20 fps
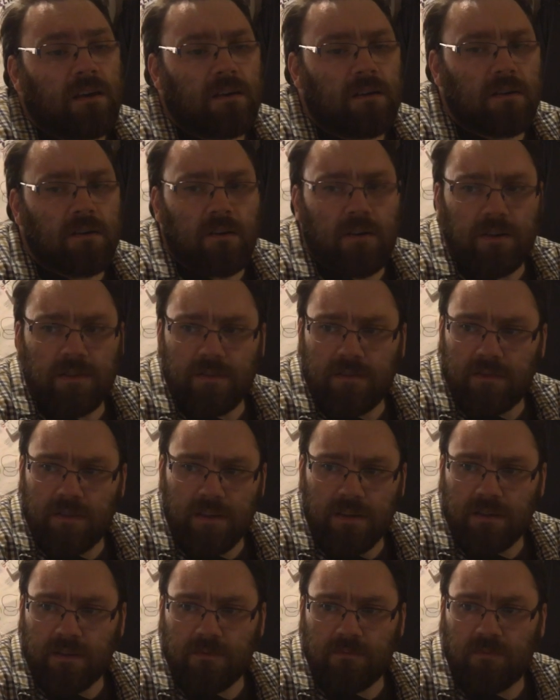Uh, I
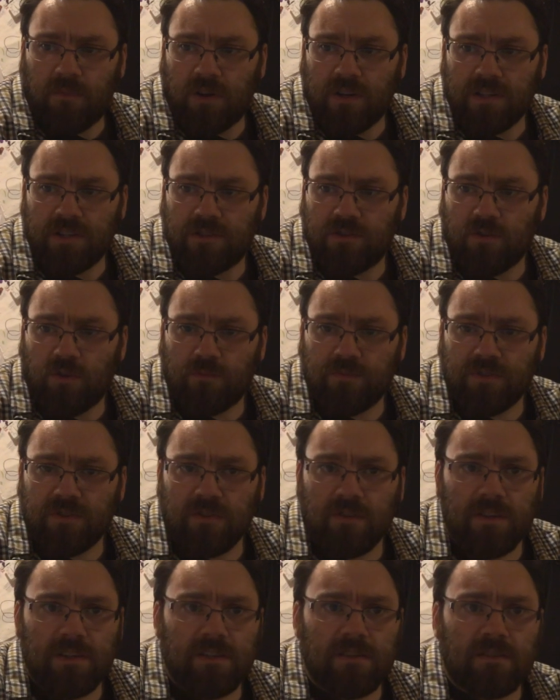think my shop
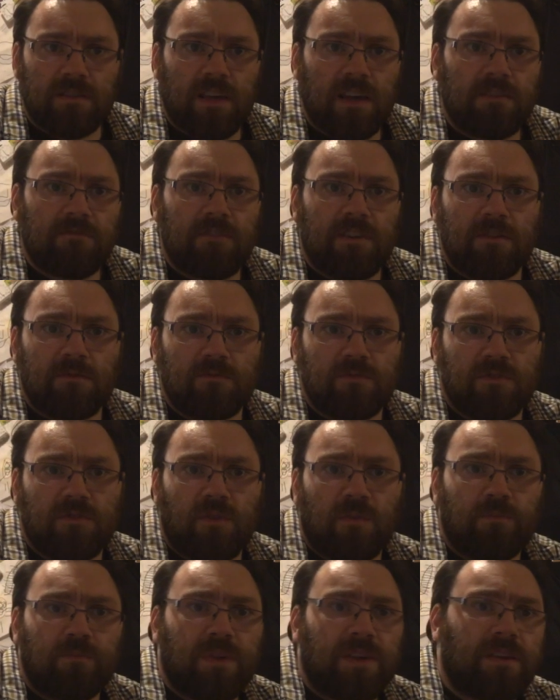site is ken reynolds
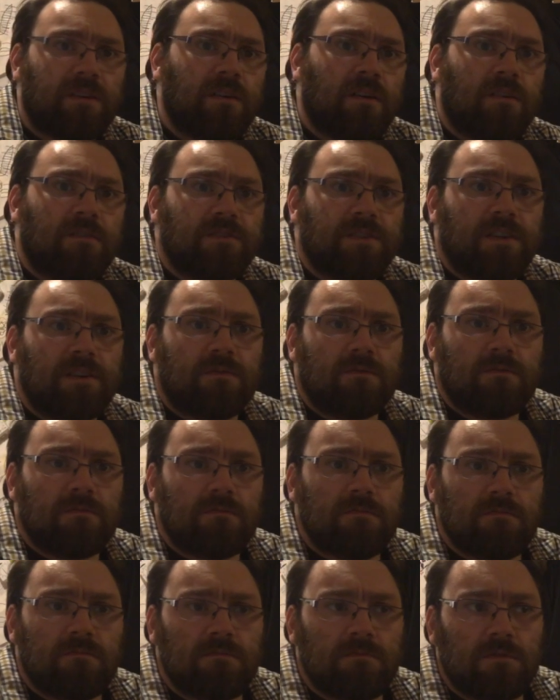dot big cartel
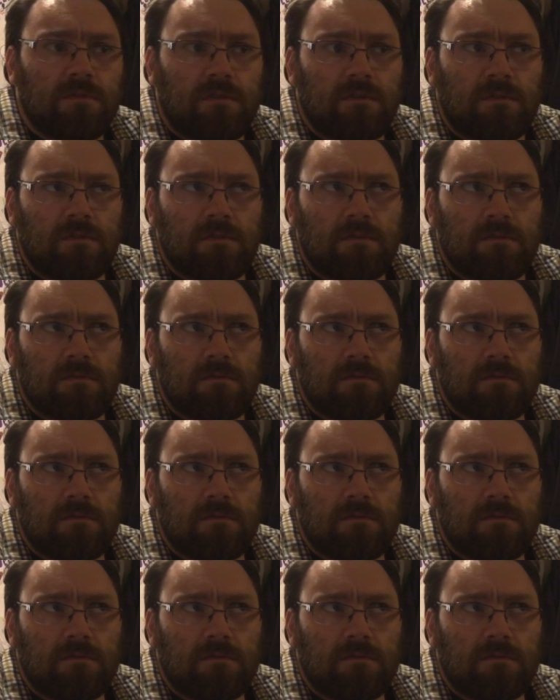dot